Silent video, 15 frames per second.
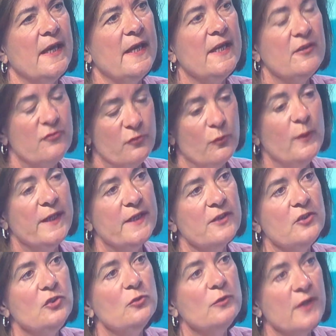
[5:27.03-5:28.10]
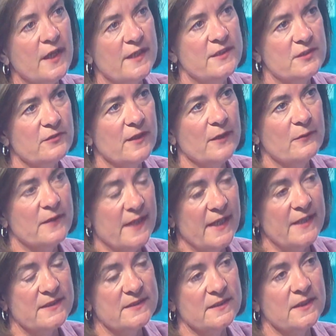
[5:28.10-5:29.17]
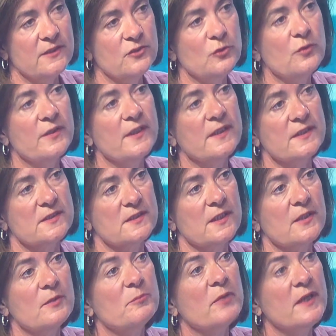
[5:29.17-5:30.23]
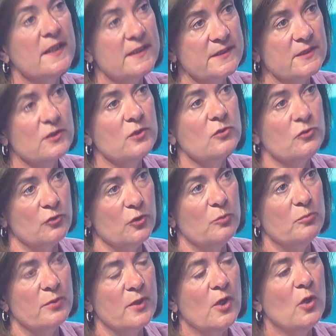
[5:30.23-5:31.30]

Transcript: If we can unite around that, and I do think as a political group,